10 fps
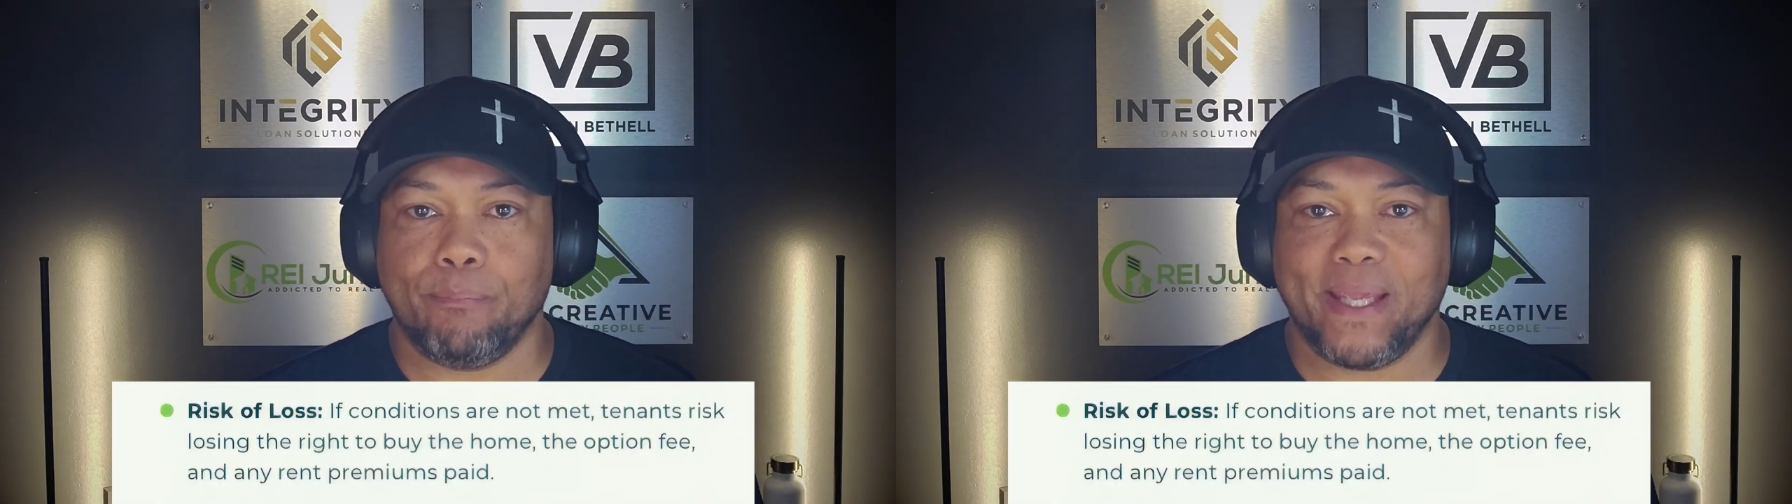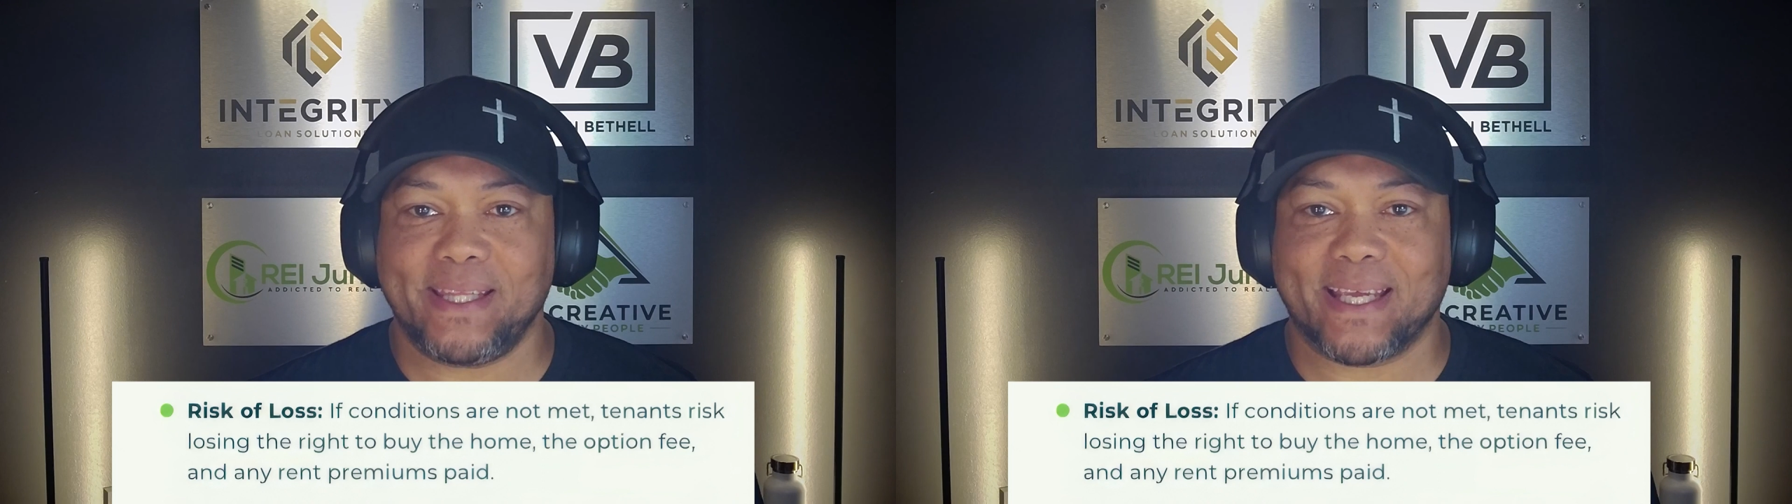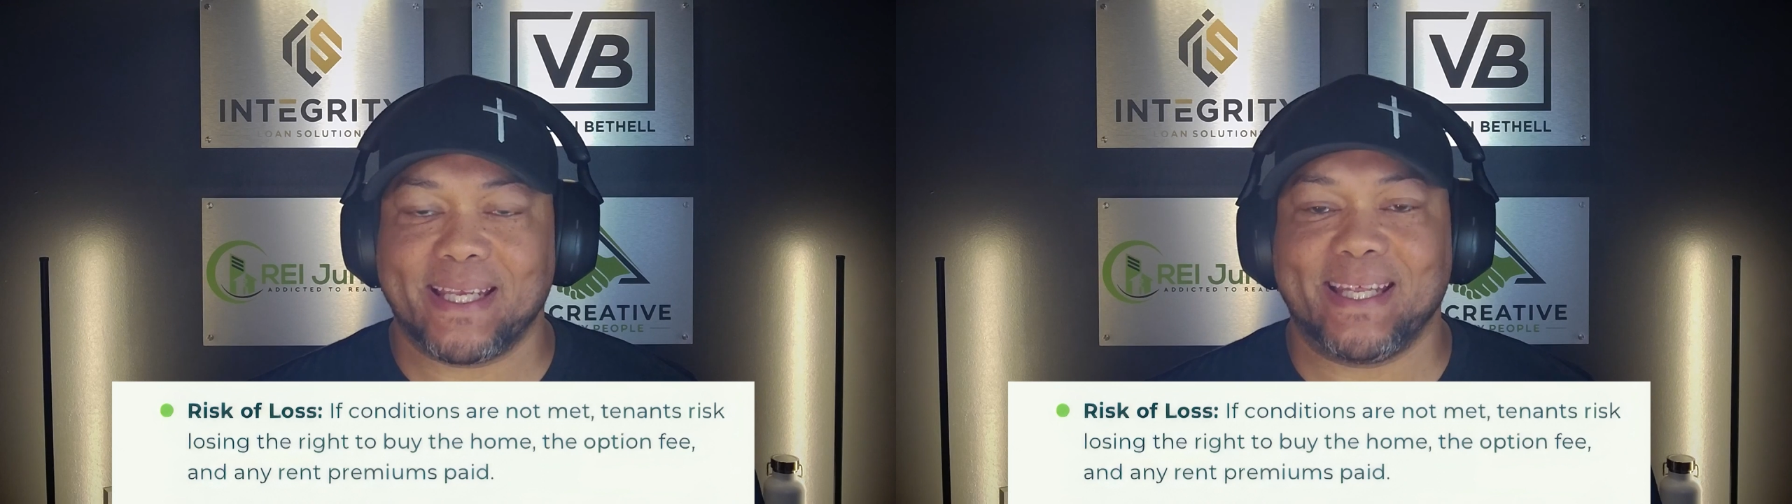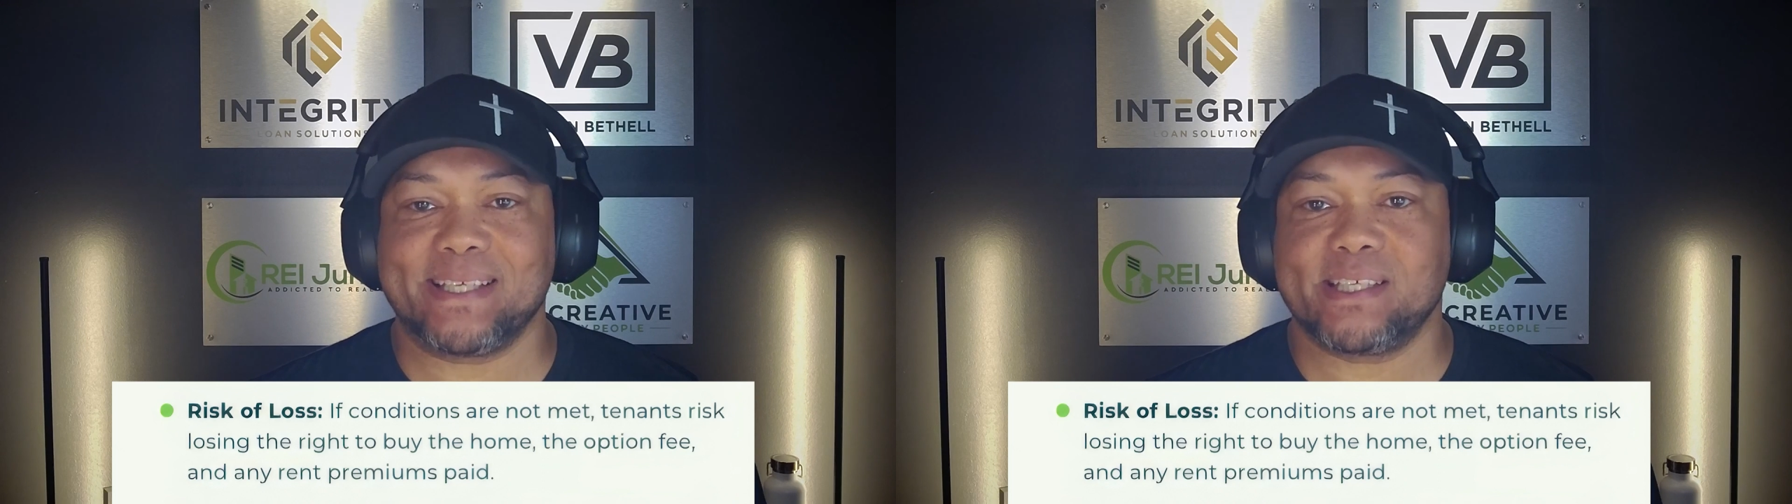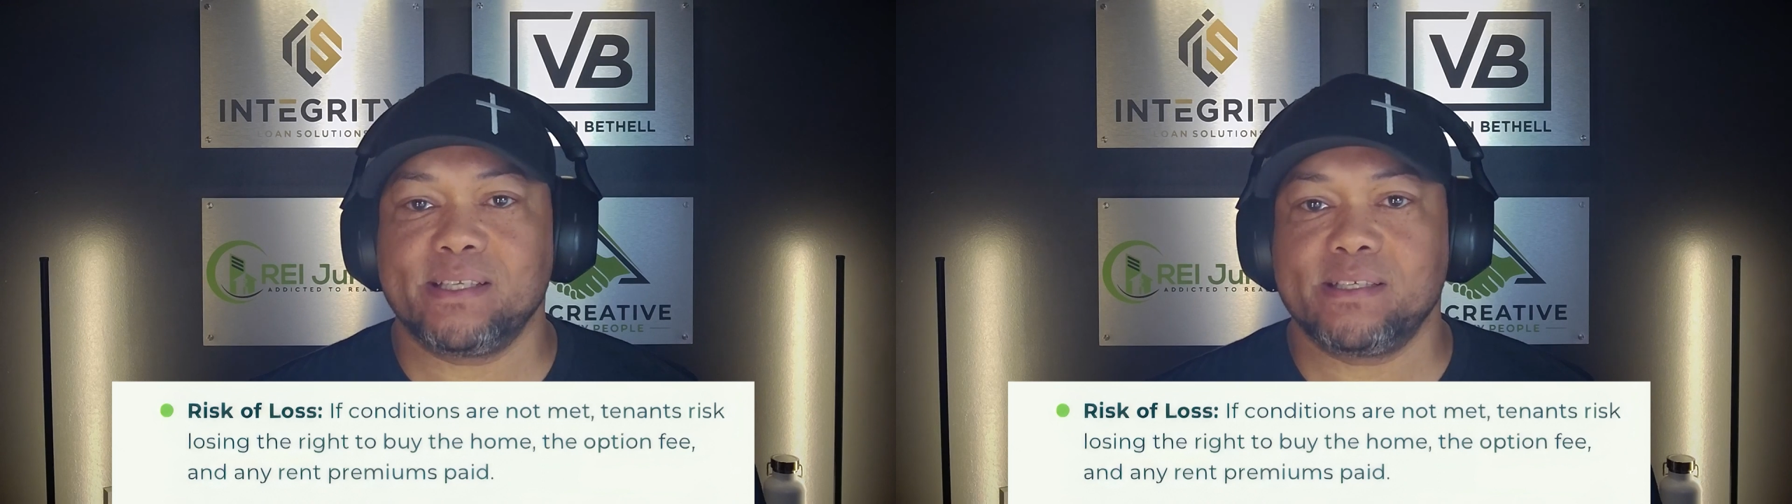meet the
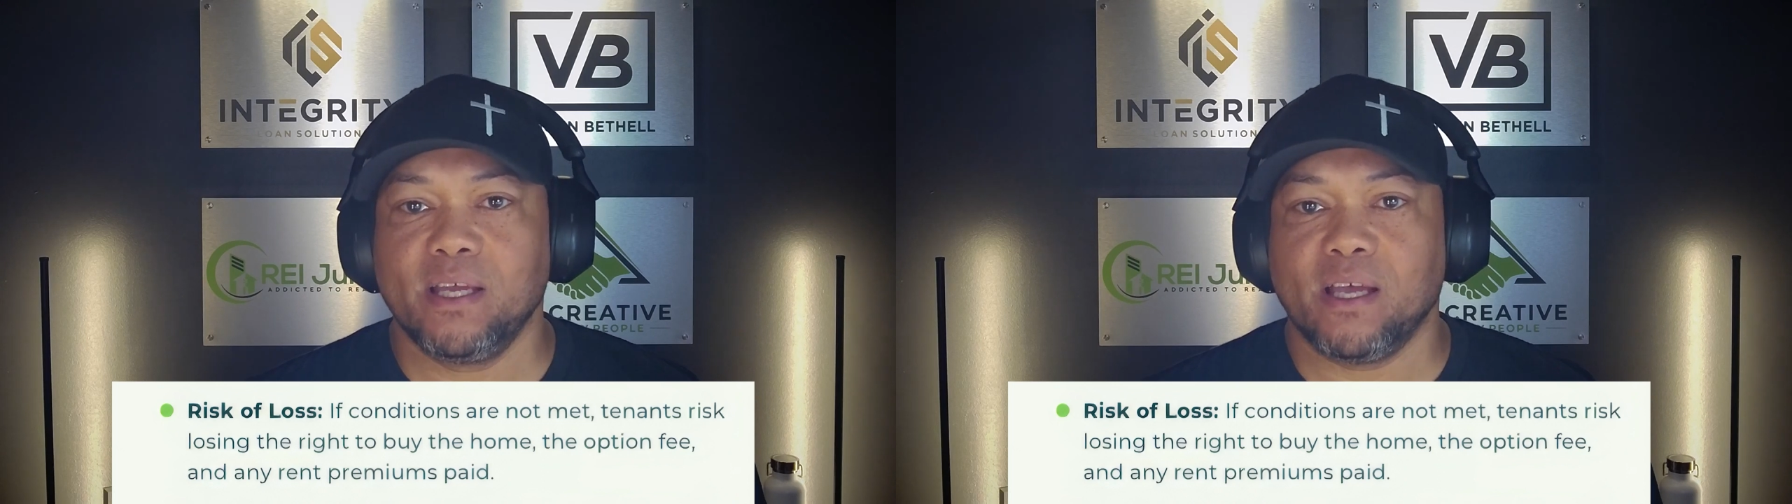conditions